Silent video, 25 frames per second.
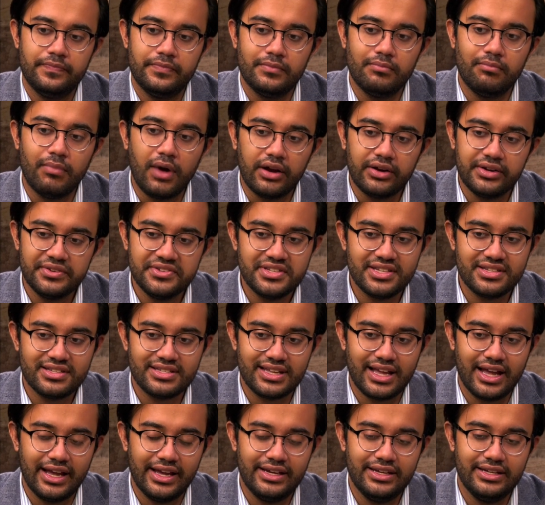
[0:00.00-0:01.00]
modern
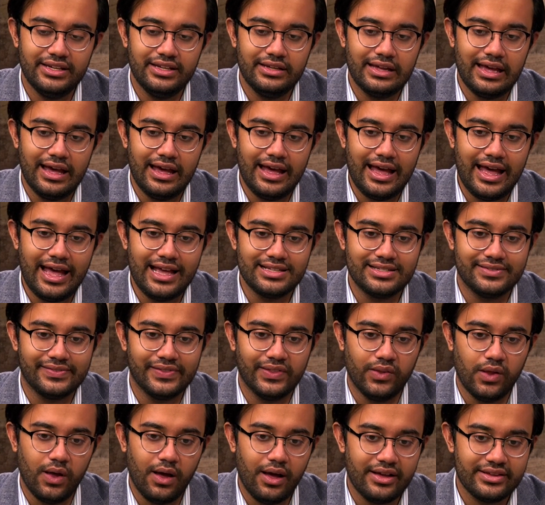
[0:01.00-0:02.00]
society has
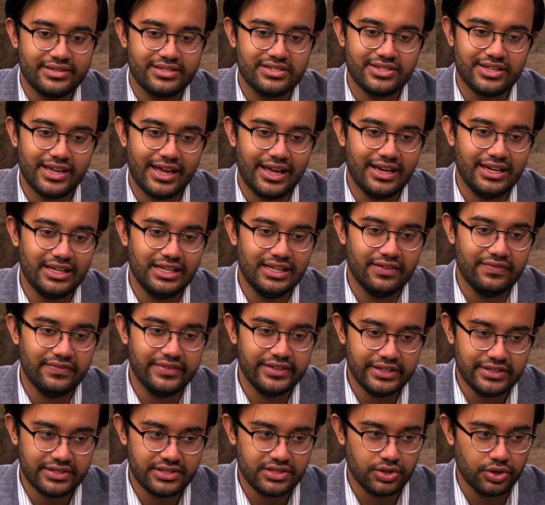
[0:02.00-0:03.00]
lost any of
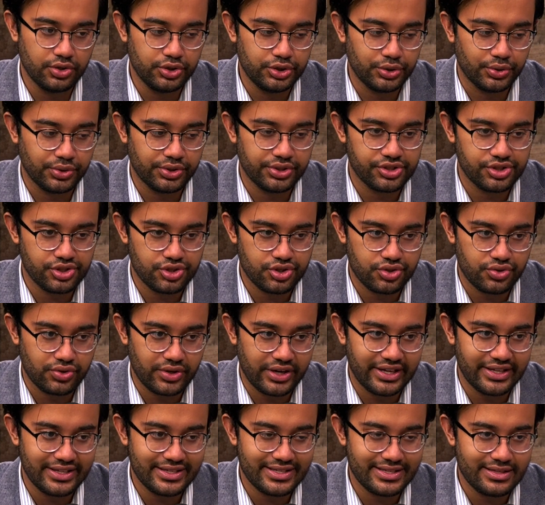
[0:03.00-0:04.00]
these social
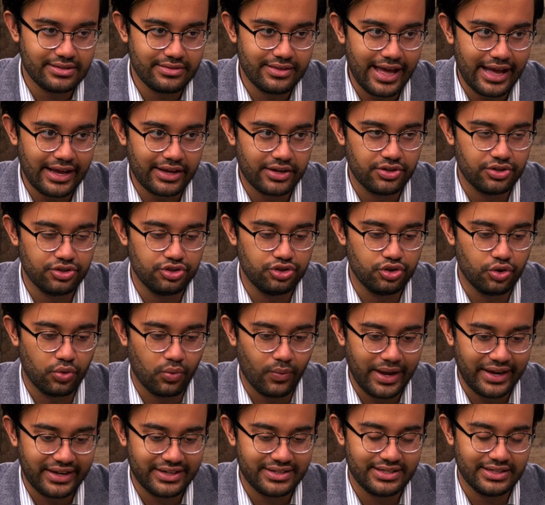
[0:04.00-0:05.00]
constraints that could
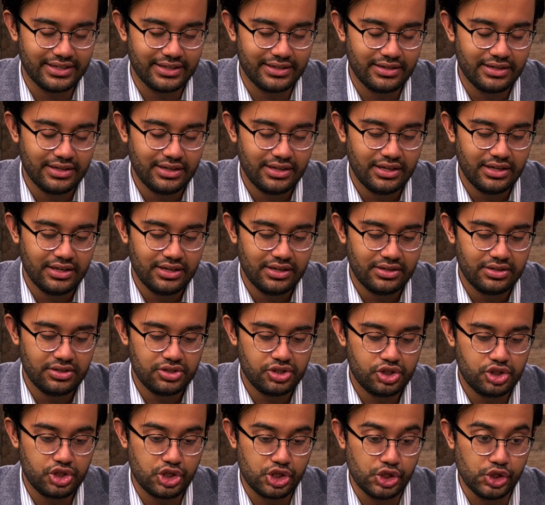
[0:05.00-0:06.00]
direct it
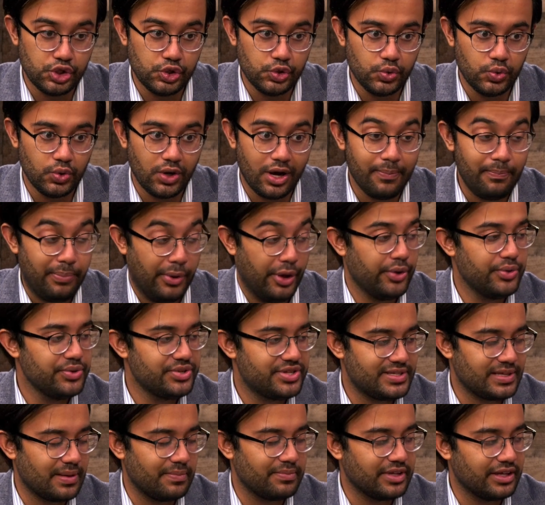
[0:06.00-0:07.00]
to oppose
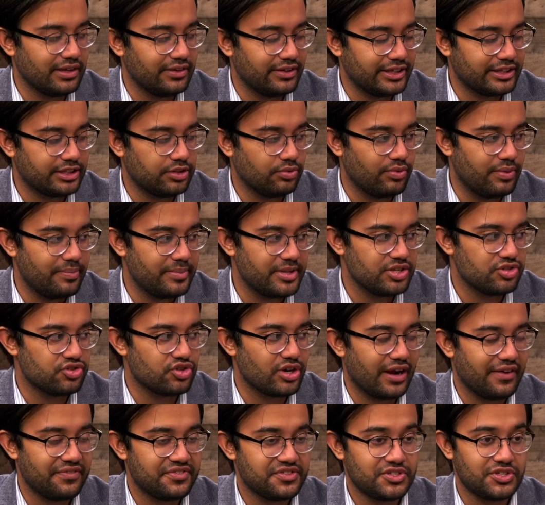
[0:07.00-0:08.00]
something like the women's
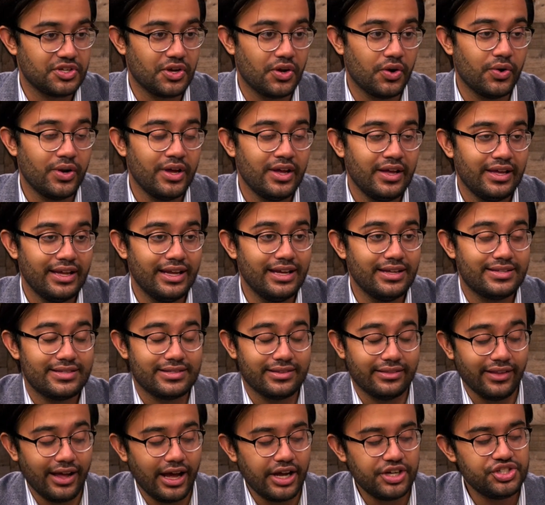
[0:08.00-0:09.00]
draft. So it's
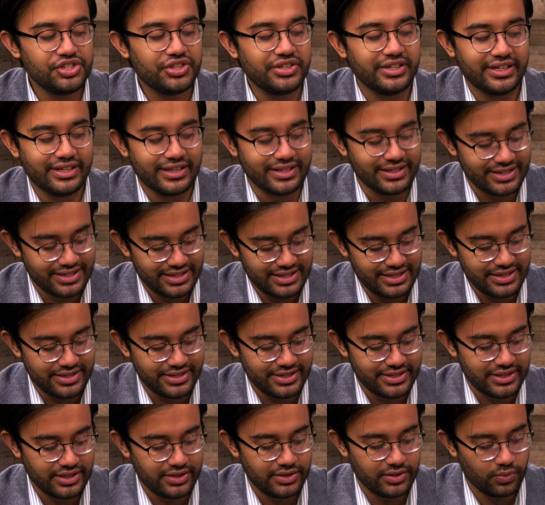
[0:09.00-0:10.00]
logically
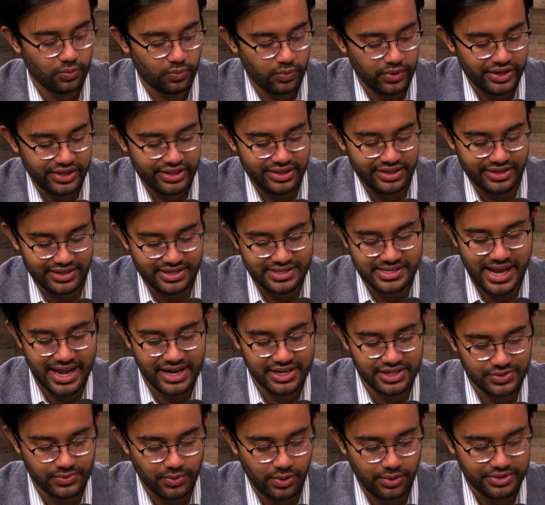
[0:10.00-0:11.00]
consistent with the
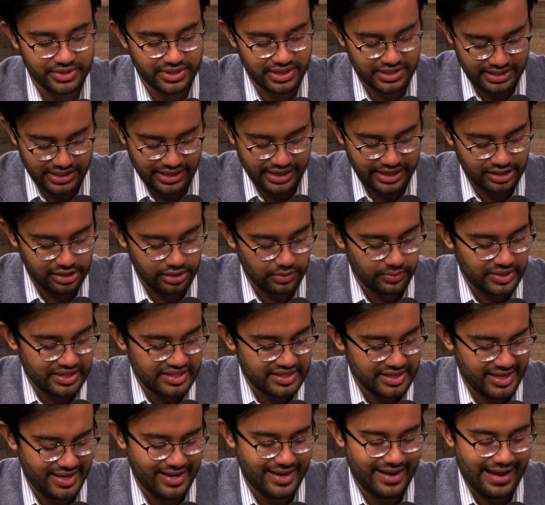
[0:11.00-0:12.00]
status quo in society we
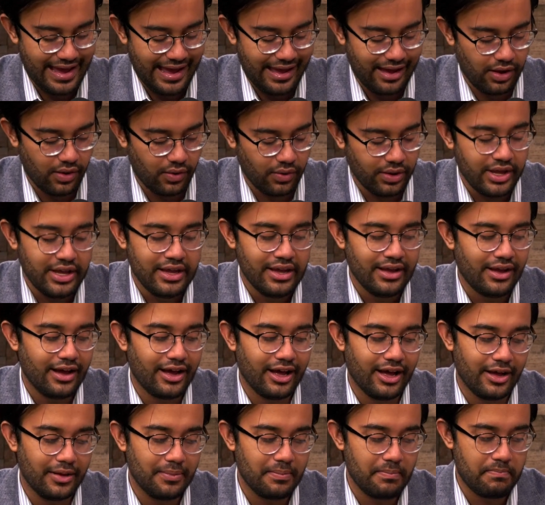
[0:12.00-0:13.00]
see now.
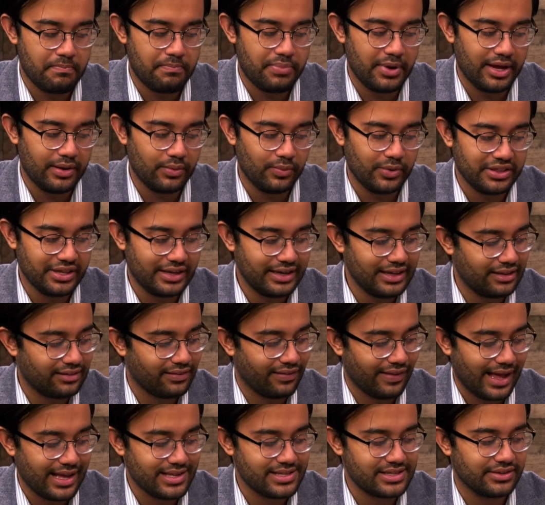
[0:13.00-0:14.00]
Right. But with any
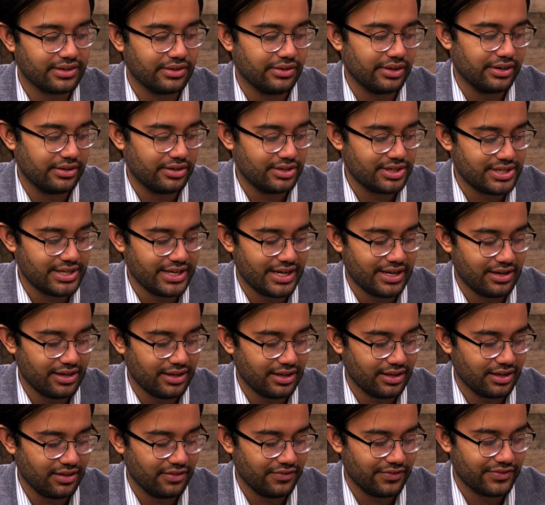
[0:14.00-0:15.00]
classical
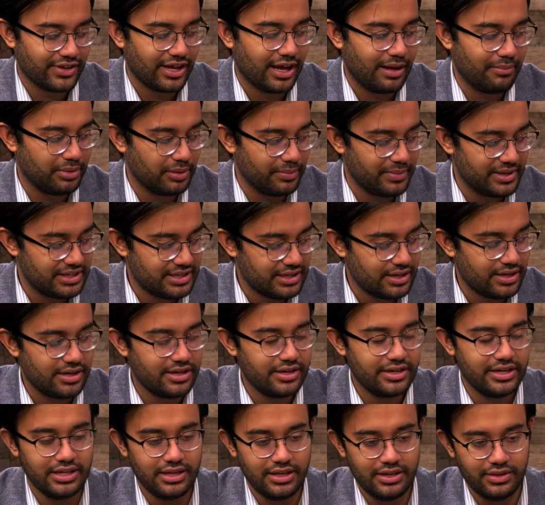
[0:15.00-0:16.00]
understanding of
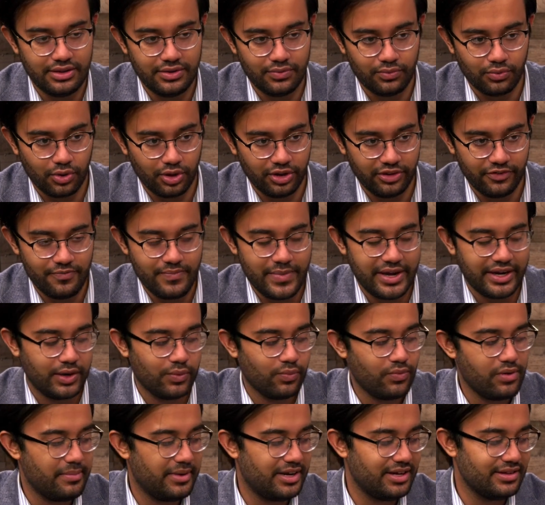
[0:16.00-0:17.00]
complementarity, the role of men and
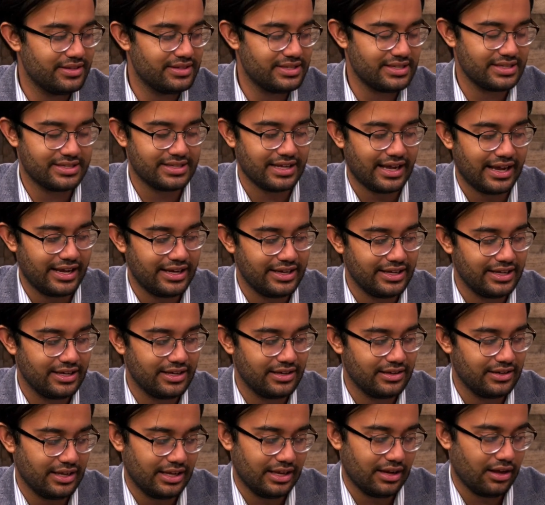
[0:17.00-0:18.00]
women in society,
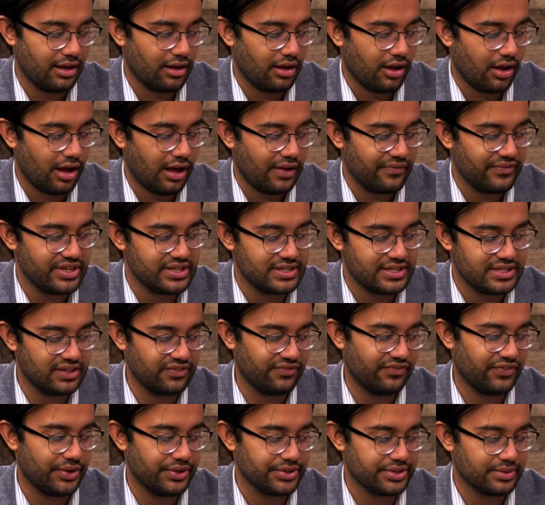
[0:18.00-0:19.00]
right. it obviously
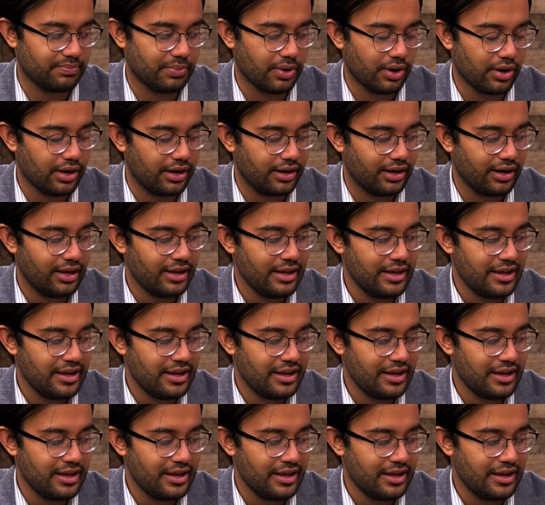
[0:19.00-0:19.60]
falls apart.